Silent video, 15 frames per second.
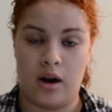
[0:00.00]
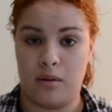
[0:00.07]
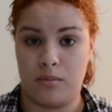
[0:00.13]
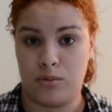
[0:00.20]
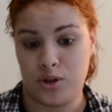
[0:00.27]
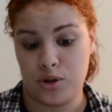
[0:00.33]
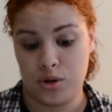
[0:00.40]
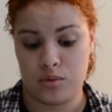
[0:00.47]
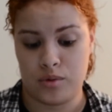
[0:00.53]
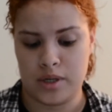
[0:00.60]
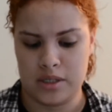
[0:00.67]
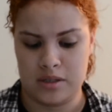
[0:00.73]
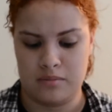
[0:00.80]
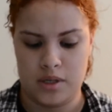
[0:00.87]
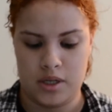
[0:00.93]
with good
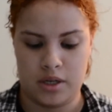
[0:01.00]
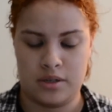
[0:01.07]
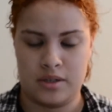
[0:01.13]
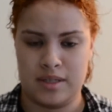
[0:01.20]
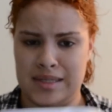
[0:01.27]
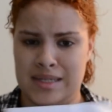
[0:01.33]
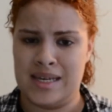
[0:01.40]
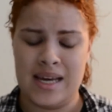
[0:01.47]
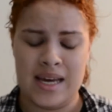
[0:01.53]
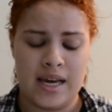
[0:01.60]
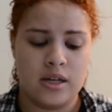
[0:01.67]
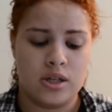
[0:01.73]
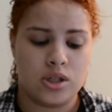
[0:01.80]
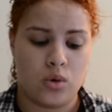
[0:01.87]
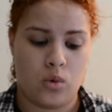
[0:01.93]
reason, because
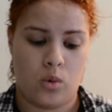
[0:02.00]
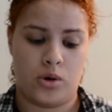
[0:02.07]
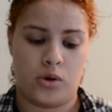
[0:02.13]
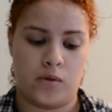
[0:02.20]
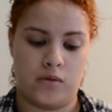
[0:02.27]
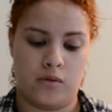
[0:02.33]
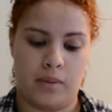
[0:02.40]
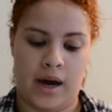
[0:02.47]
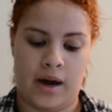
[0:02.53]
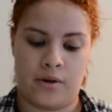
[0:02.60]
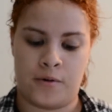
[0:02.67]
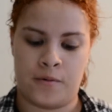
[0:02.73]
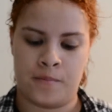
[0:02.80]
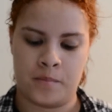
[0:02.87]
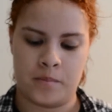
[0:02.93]
it's a wonderful
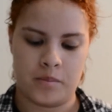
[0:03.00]
pattern.